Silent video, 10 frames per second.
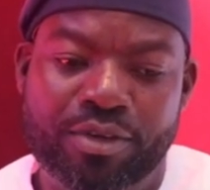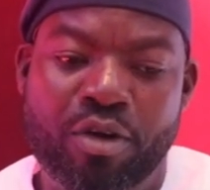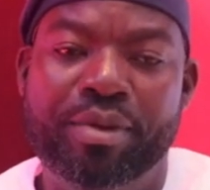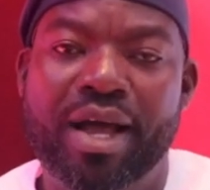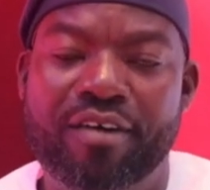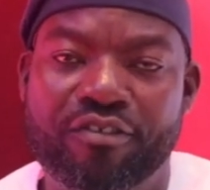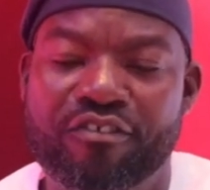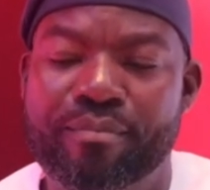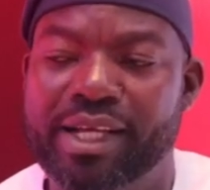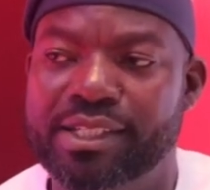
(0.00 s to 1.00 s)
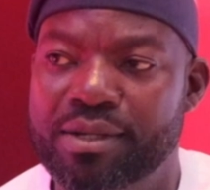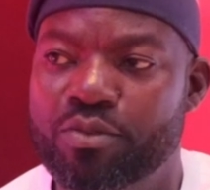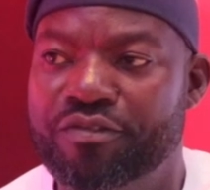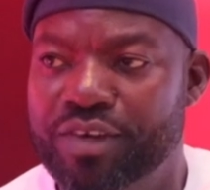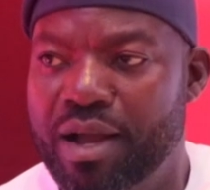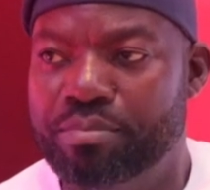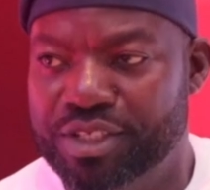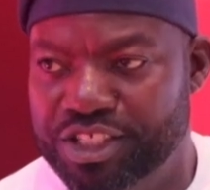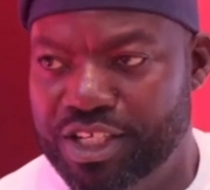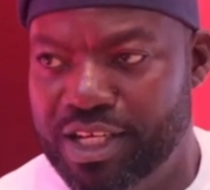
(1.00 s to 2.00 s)
On behalf of my team, we feel
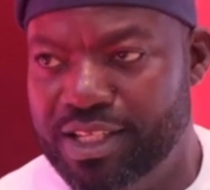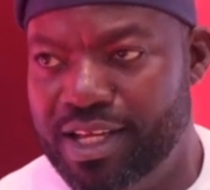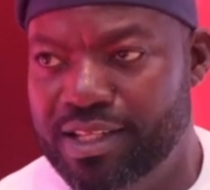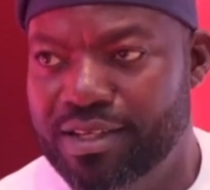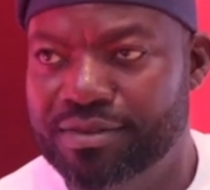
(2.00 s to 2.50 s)
appreciated.